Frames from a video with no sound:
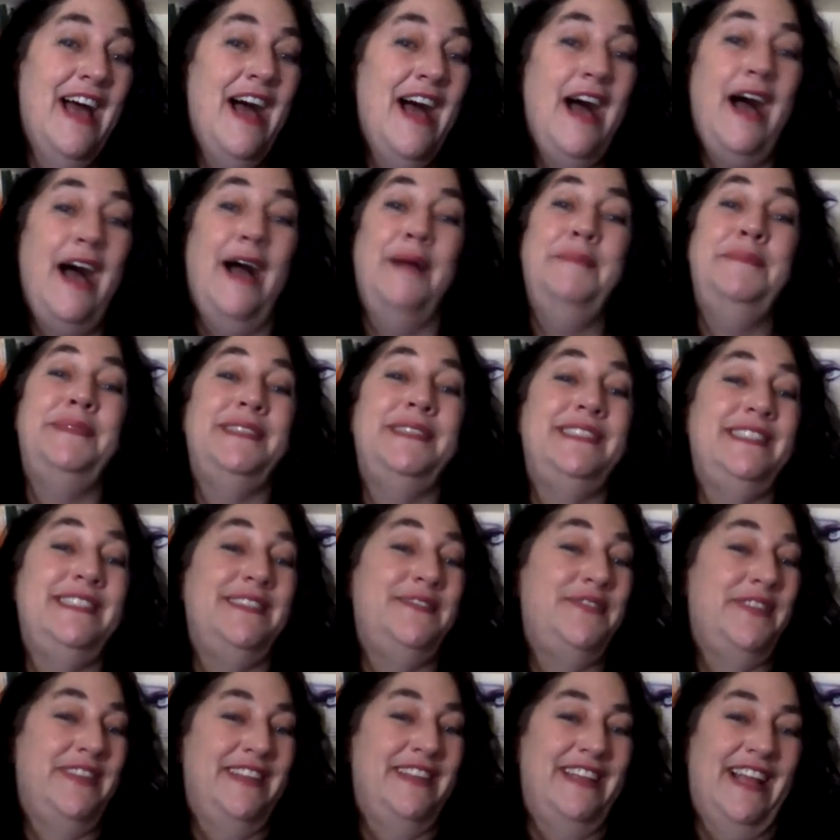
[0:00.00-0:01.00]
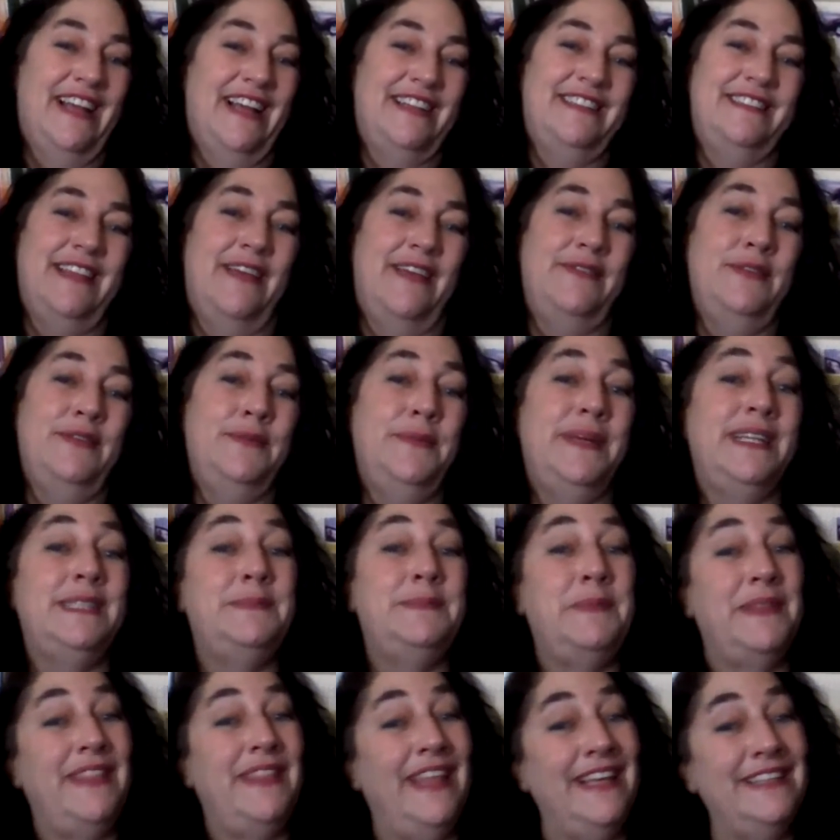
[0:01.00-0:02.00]
I'm busy for the next 7 weeks,
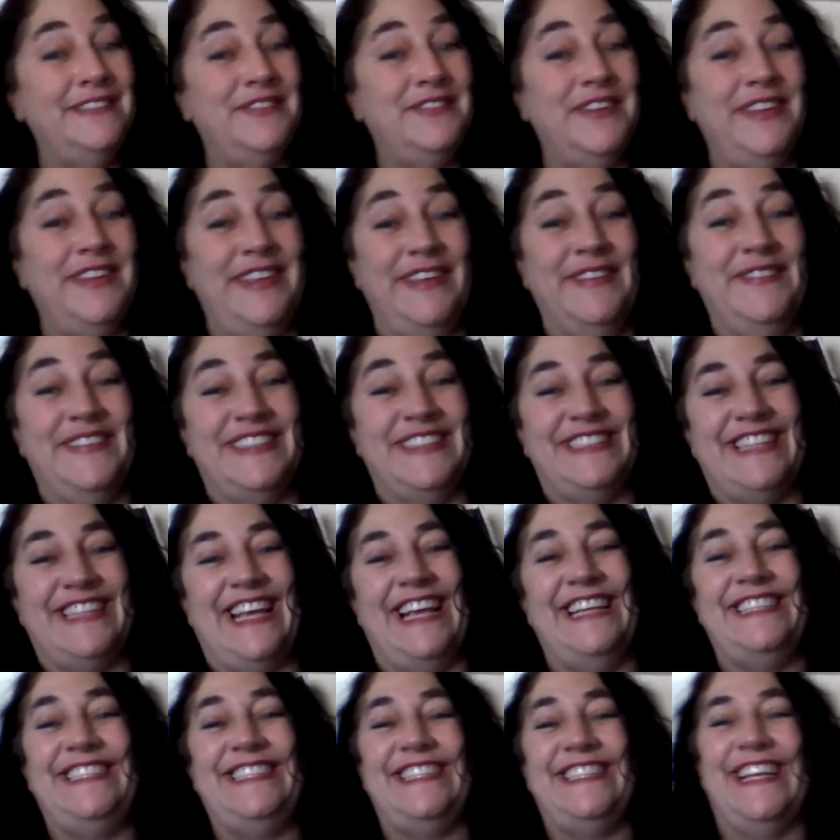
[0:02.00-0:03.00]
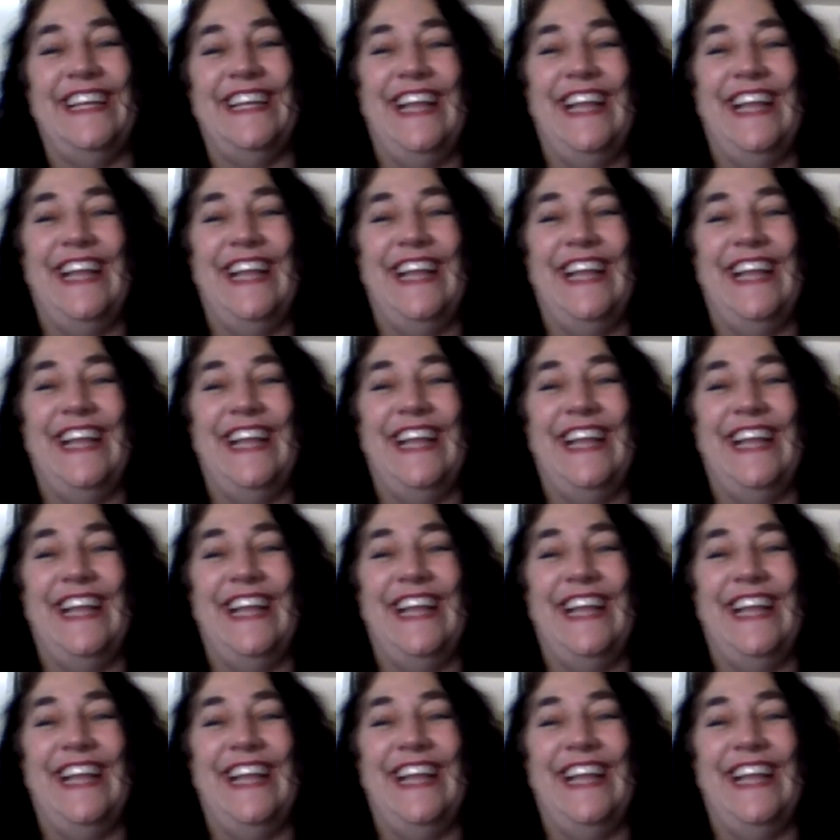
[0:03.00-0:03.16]
but thanks for the invitation.